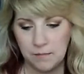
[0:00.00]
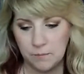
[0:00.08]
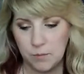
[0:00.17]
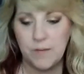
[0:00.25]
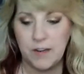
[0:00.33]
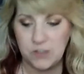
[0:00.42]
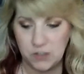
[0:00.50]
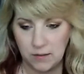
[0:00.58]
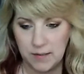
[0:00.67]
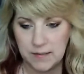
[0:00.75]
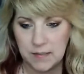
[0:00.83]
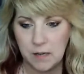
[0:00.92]

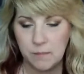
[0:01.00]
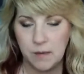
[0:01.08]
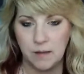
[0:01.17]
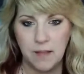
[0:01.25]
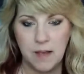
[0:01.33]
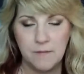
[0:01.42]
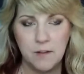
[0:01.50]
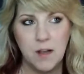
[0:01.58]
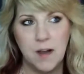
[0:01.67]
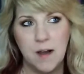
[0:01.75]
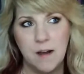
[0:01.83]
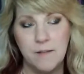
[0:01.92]
professionalism, a level
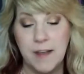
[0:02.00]
of